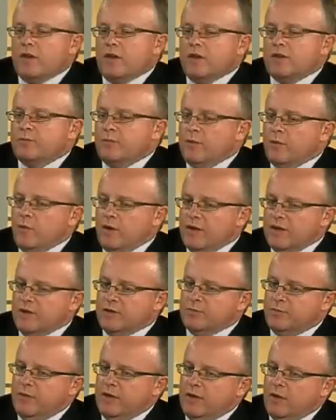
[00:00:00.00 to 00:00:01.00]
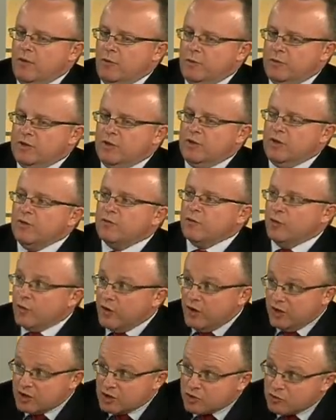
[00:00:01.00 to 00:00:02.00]
there's bigger opportunity for
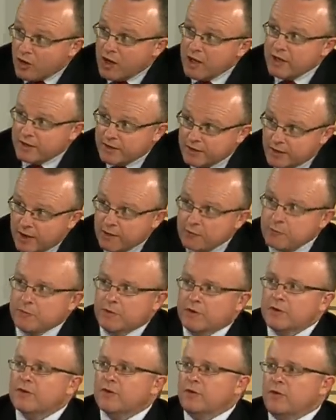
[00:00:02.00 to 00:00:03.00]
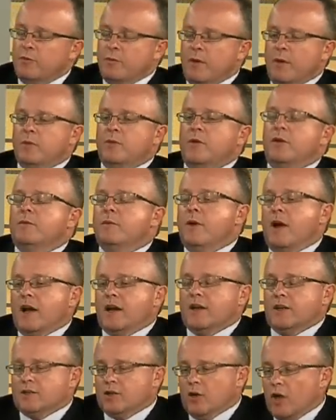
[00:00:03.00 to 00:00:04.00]
the Australian government, and remember, in
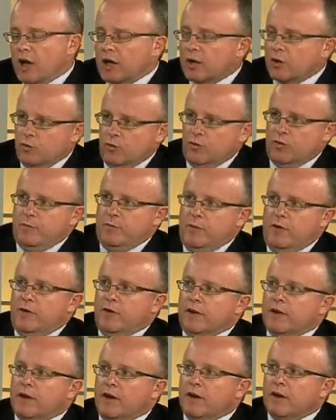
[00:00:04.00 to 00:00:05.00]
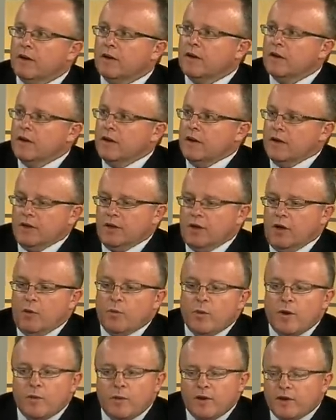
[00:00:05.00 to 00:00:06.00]
markets like North America, you
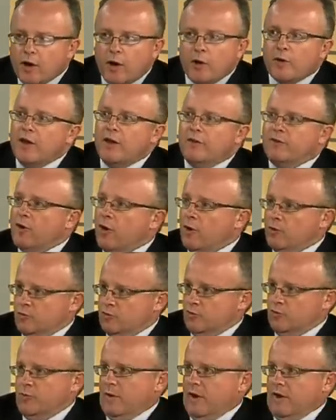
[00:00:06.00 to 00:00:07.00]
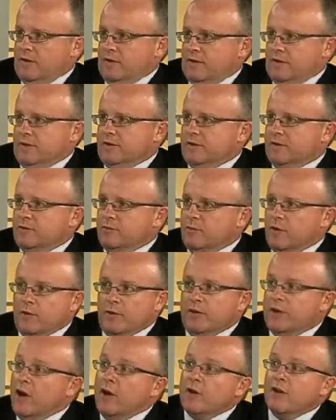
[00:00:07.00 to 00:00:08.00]
know, where we don't have cultural barriers, where
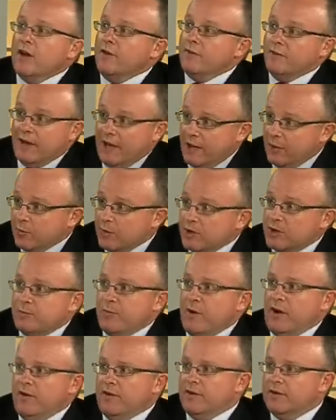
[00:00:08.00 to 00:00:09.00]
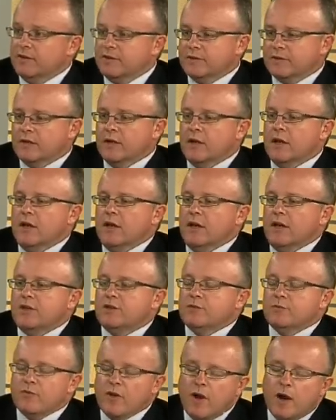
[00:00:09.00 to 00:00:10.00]
we don't have language barriers,
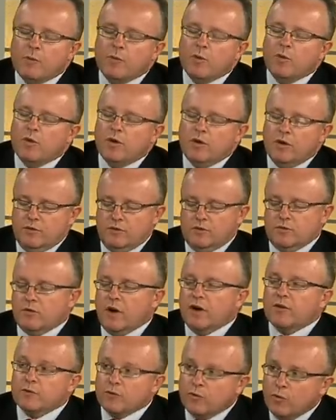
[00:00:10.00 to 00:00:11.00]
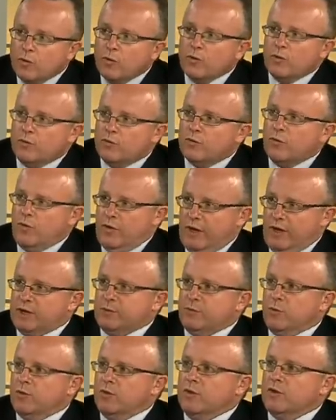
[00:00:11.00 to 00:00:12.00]
it's far more straightforward for an
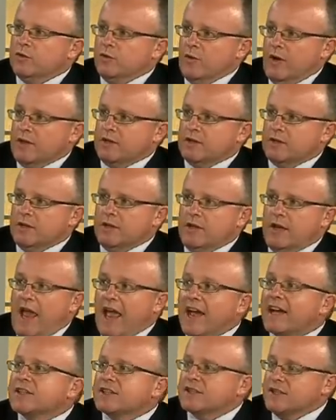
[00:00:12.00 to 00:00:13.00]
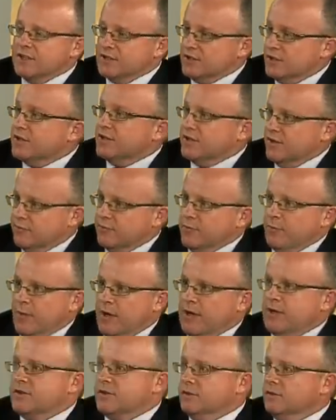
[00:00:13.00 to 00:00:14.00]
exporter to actually access this
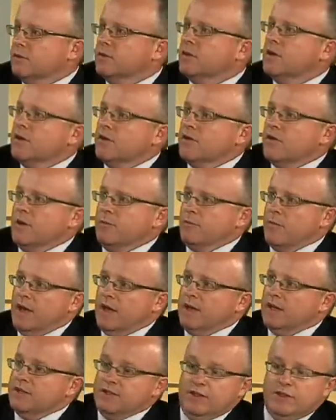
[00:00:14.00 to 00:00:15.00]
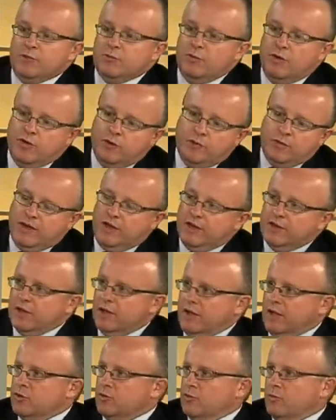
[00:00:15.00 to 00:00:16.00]
information that may exist, whether it be
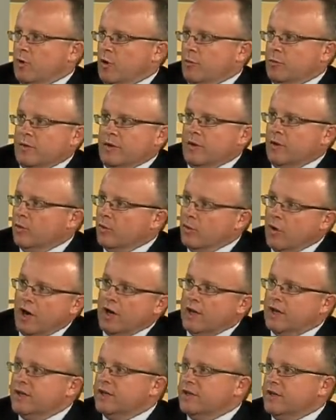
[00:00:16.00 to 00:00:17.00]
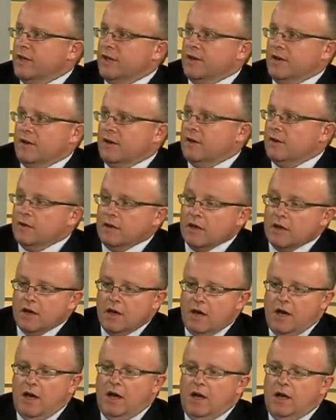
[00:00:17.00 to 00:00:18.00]
intellectual property or I need to get
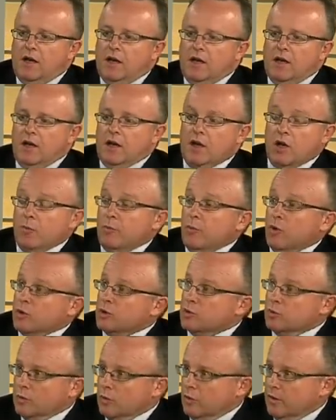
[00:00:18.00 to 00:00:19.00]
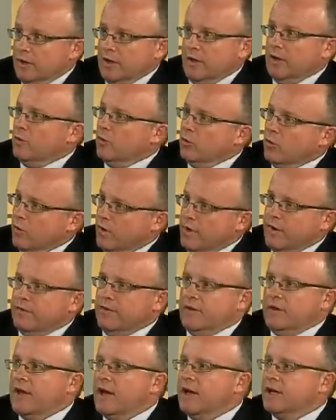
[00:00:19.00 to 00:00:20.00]
a commercial lawyer or
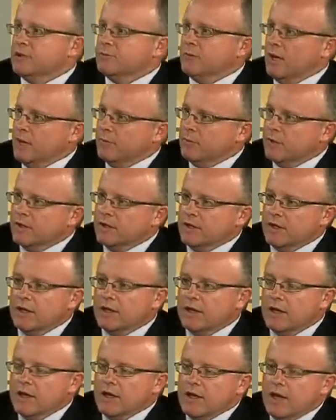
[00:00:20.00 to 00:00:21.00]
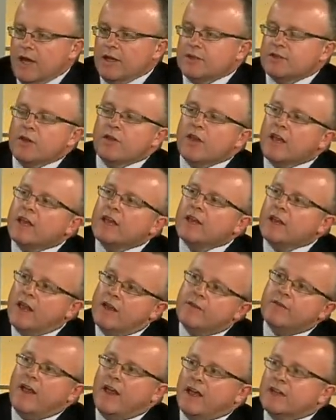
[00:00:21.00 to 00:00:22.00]
whatever the case may be. And so they can
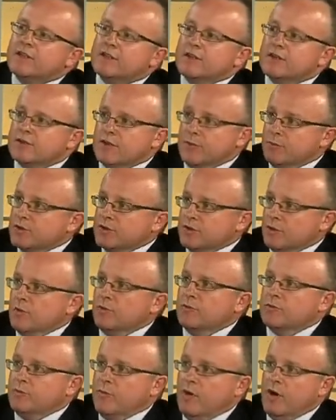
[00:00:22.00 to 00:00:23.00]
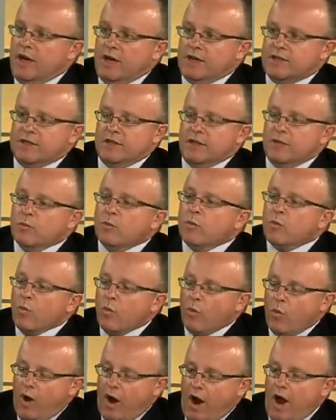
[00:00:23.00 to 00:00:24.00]
have access themselves by actually
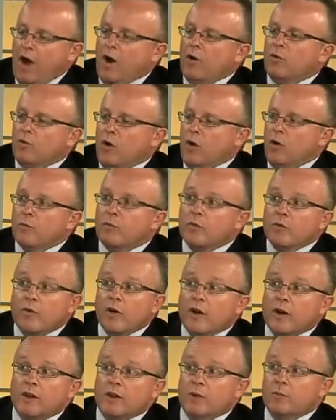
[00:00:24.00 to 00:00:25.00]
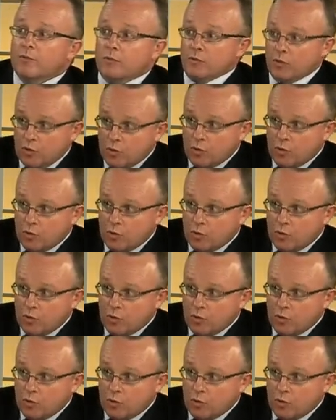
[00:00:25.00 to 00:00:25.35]
our role providing them